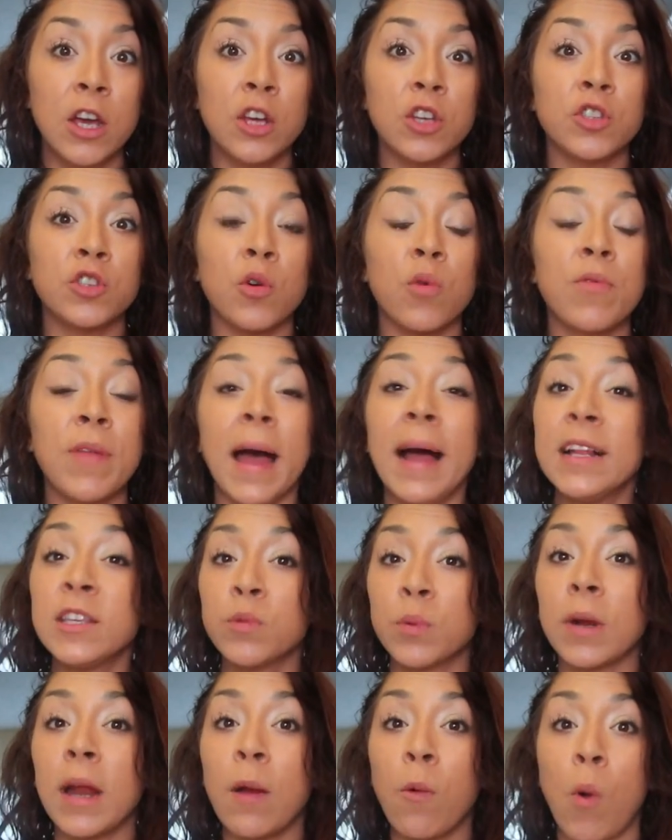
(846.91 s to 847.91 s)
So
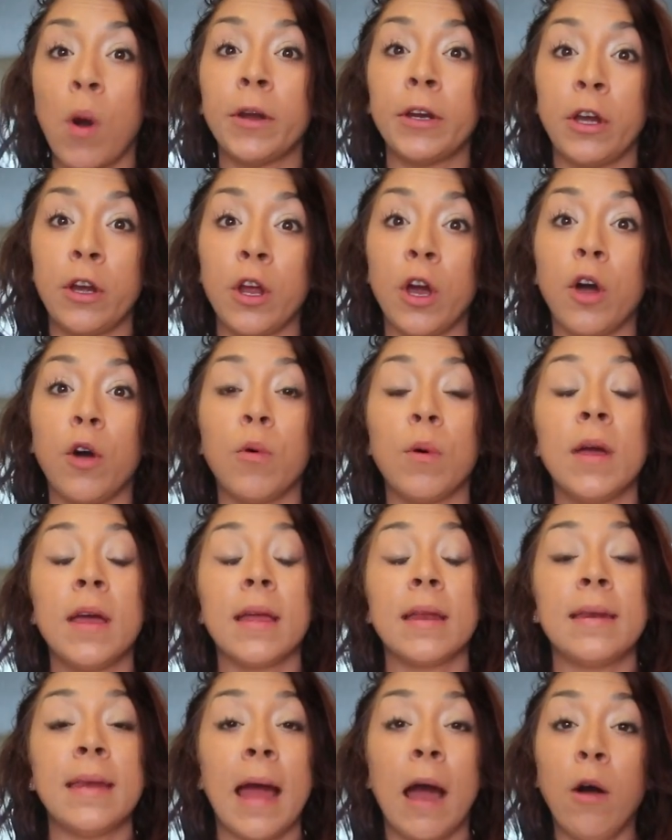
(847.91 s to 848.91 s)
that's what I wanna know.
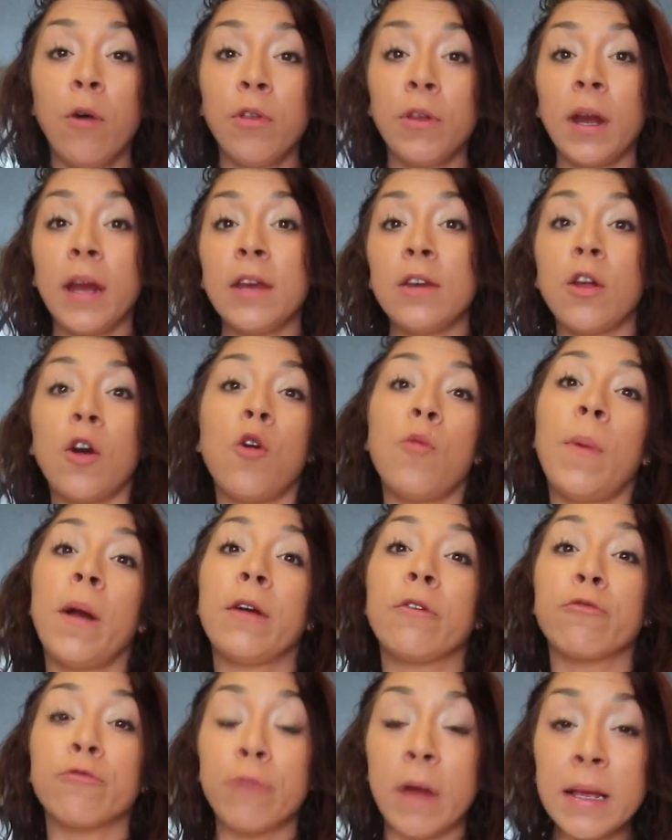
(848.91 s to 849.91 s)
Now that I know
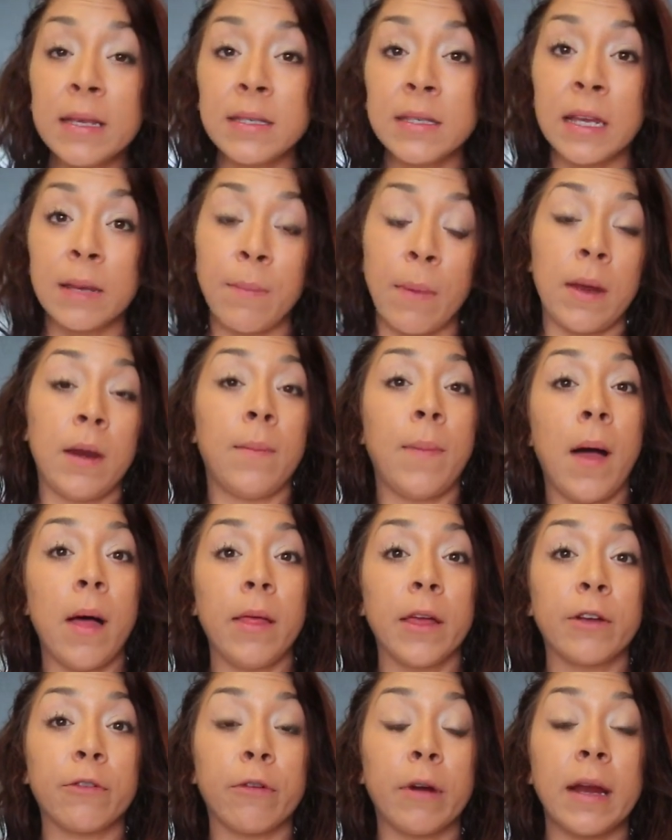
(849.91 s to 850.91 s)
my resting
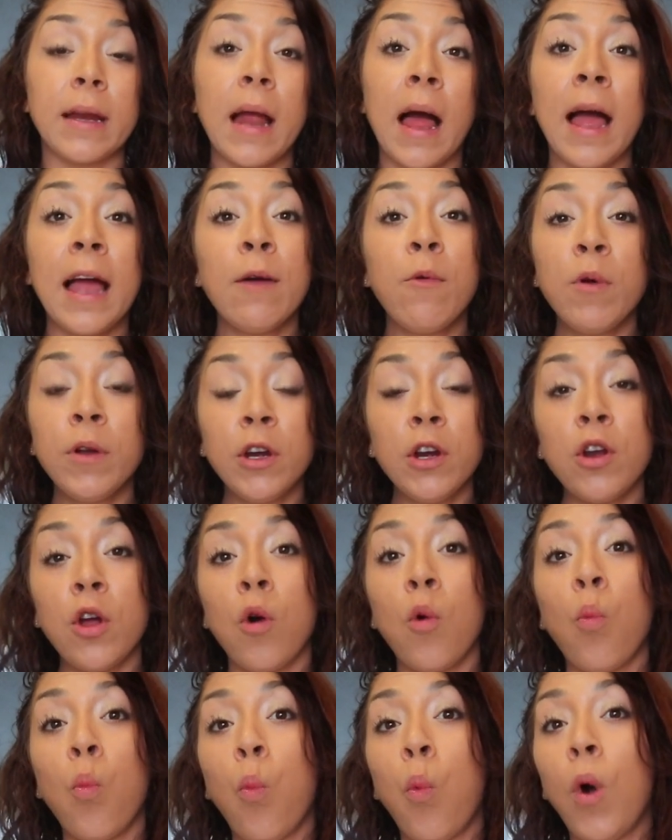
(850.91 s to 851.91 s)
metabolic rate, I wanna
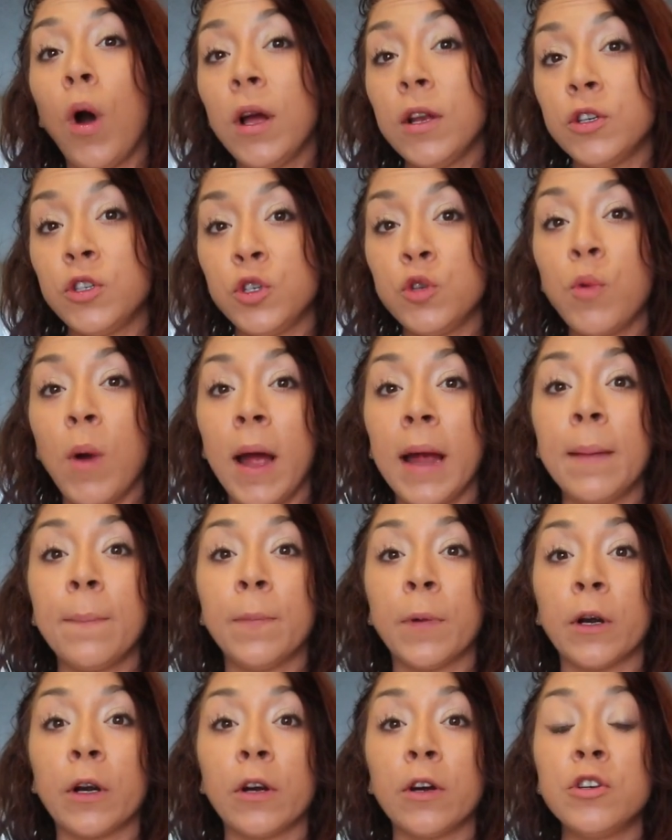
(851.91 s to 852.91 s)
know what do I
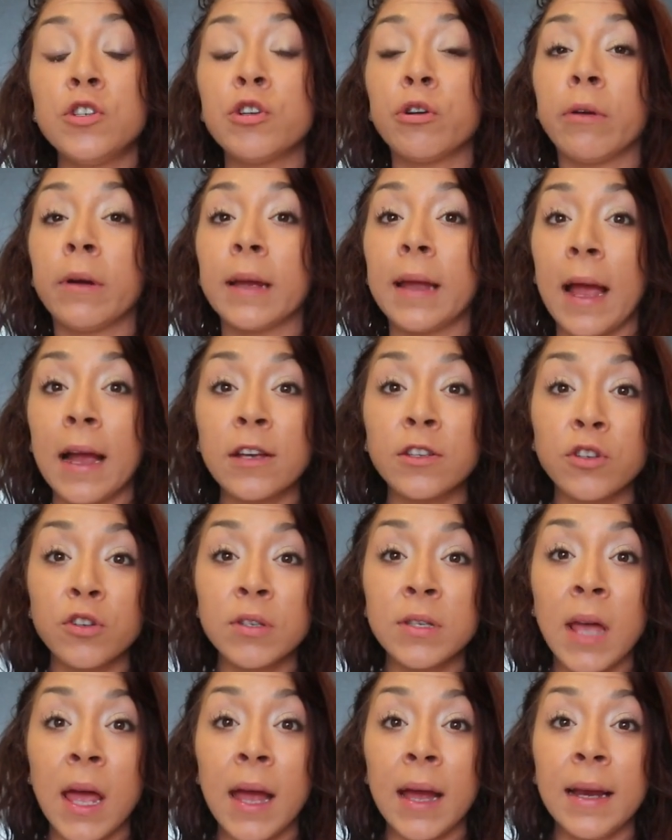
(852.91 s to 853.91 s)
burn during
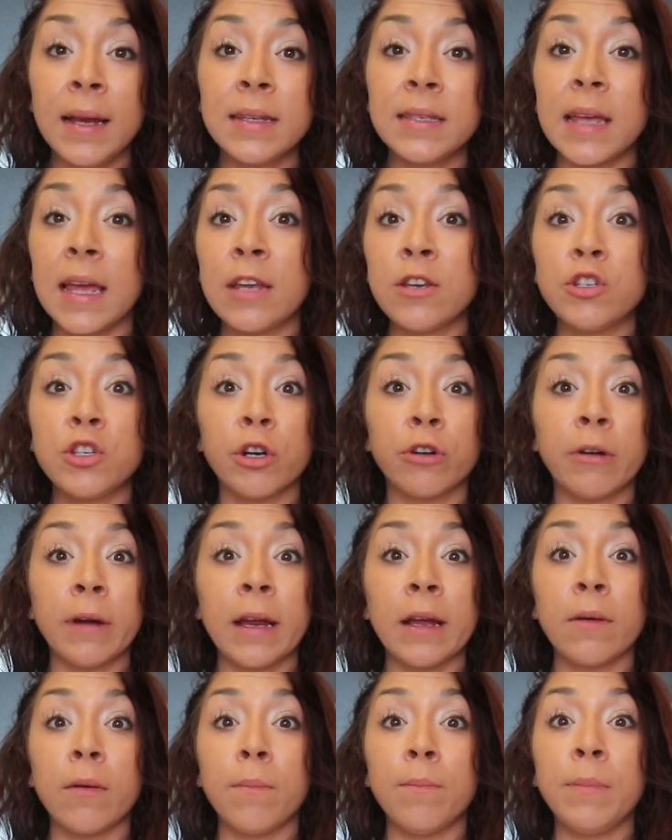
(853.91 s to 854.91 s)
exercise and
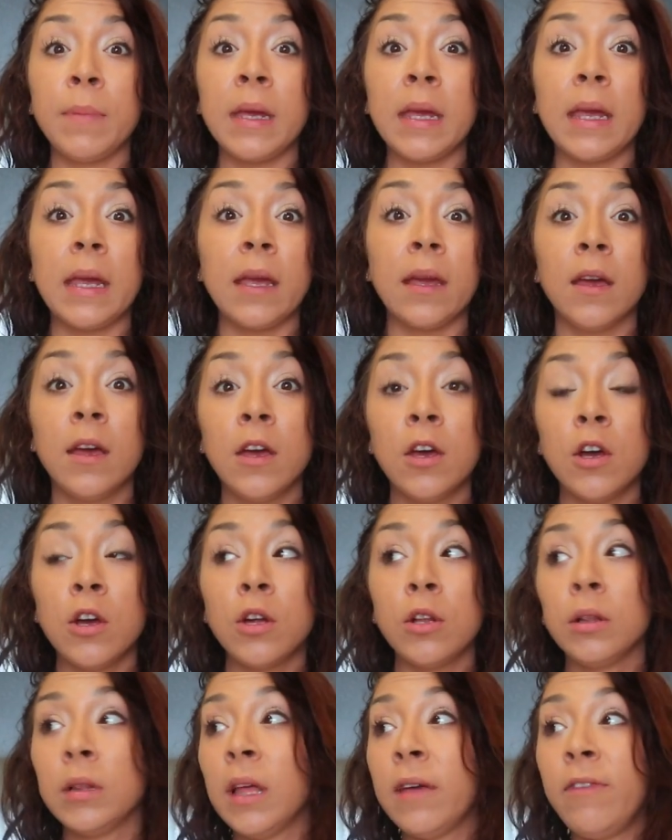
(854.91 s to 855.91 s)
during me
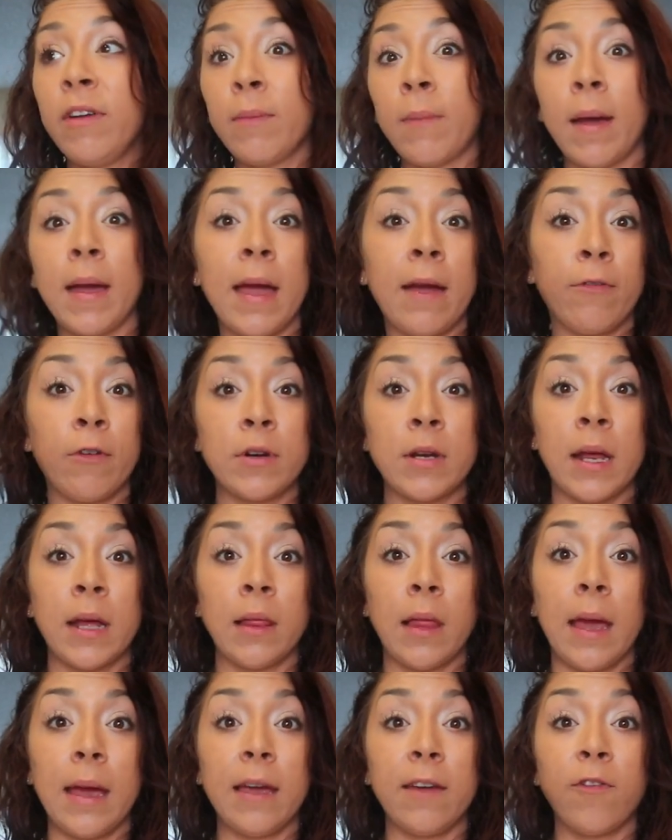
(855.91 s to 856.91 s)
living my everyday
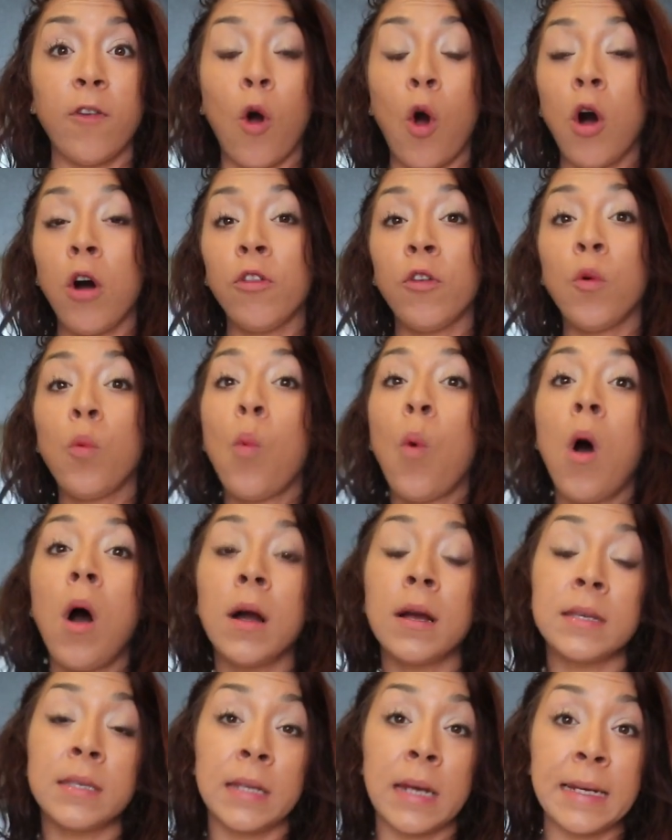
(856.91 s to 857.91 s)
life. All the
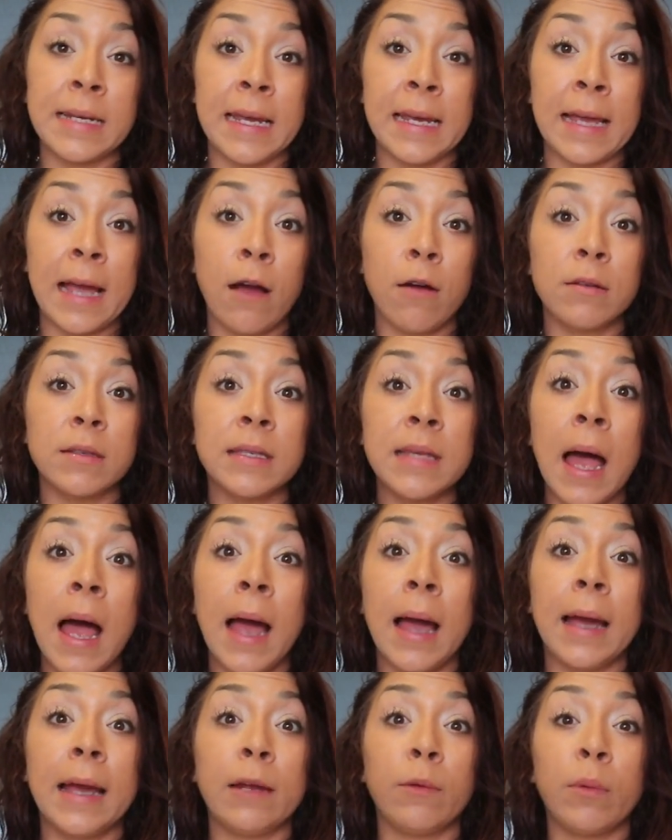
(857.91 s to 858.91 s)
walks that I take
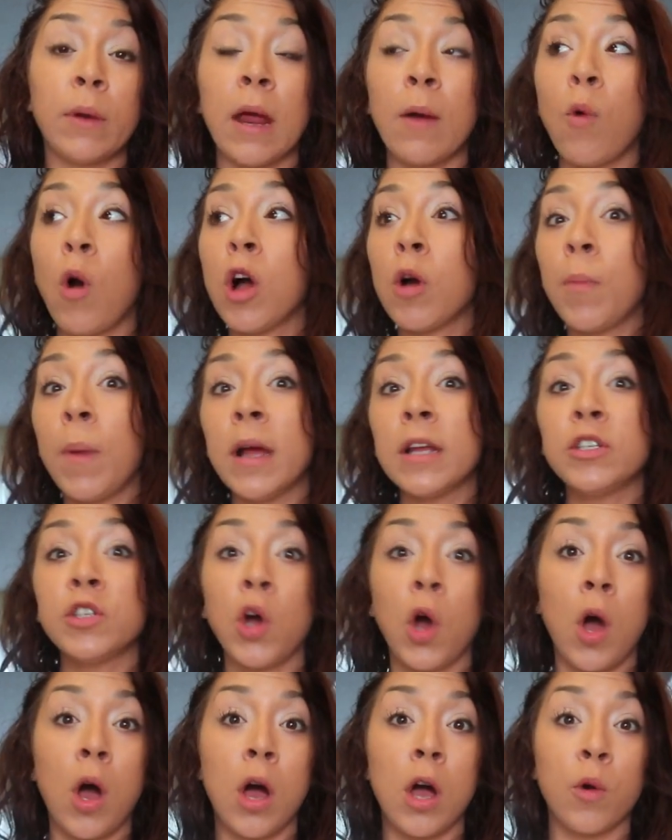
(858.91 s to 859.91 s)
outside, when I walk my
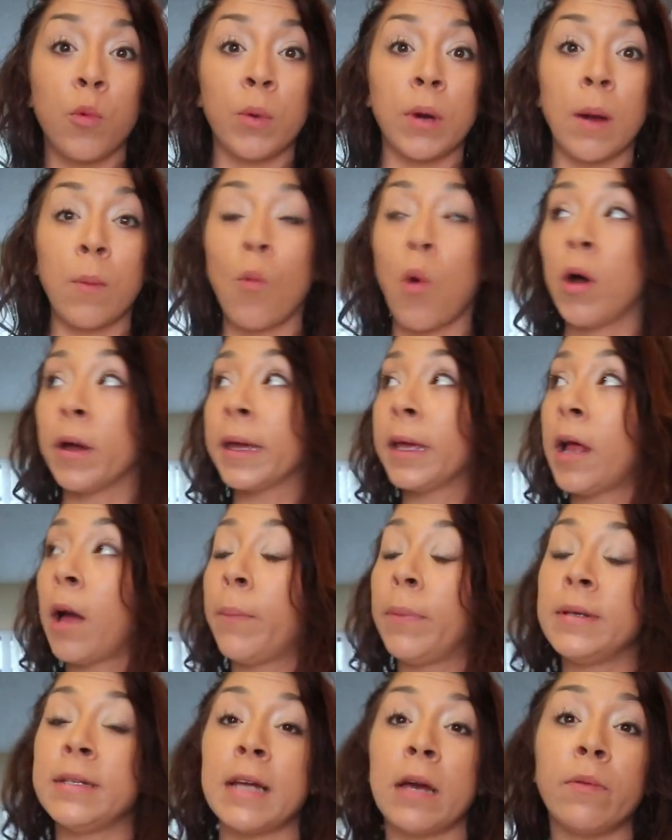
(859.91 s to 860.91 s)
dog, when I'm walking
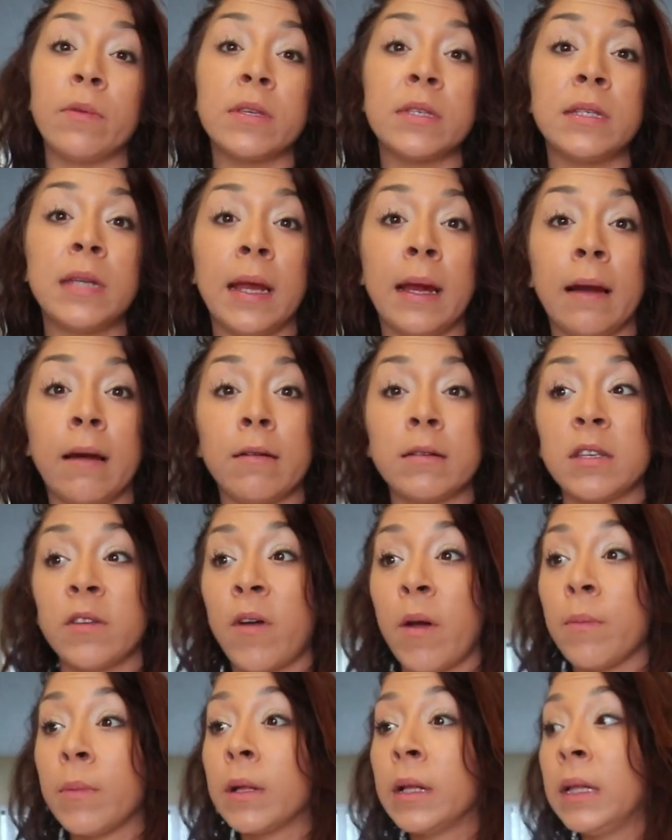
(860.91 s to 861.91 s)
up and down the stairs, if
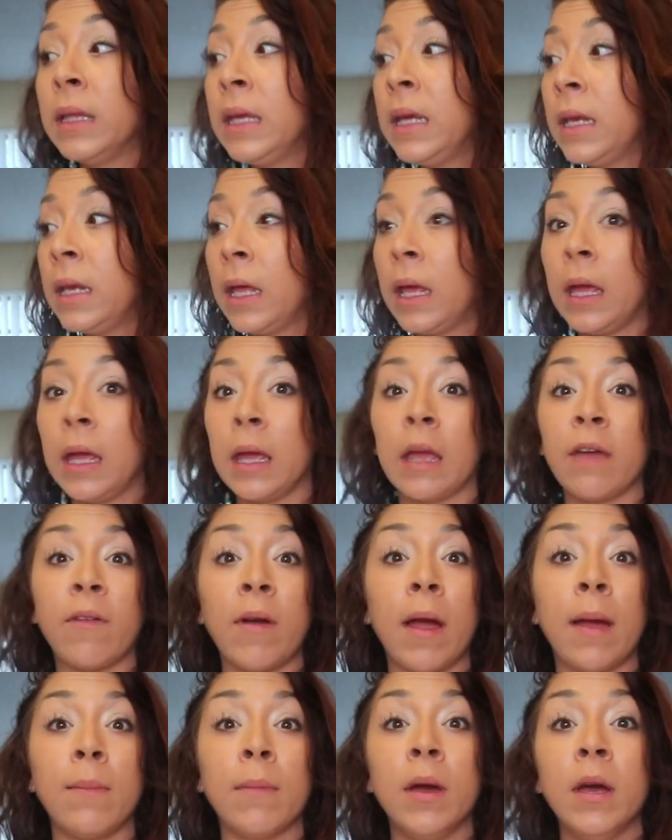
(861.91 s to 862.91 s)
I'm cleaning, if
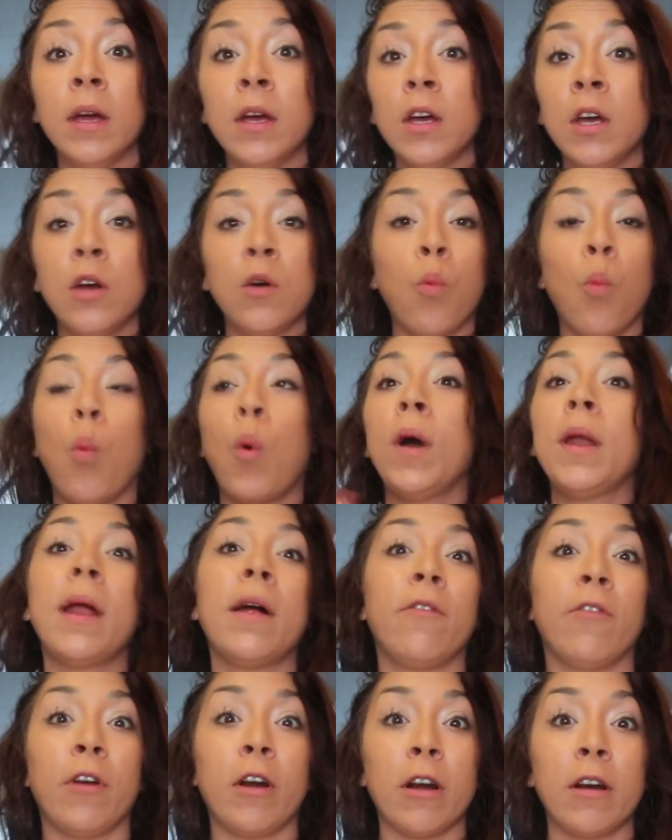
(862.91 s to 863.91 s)
I'm
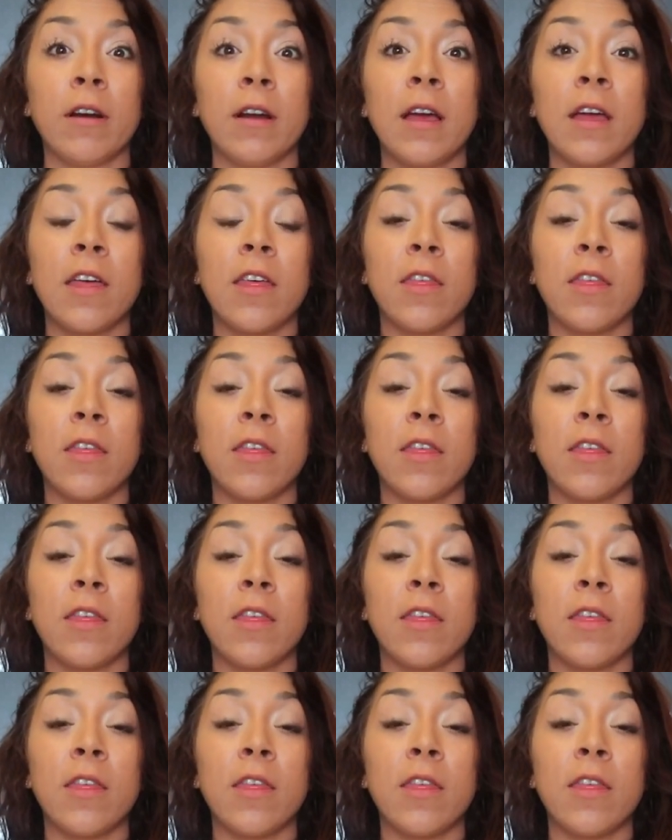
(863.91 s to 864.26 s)
whatever.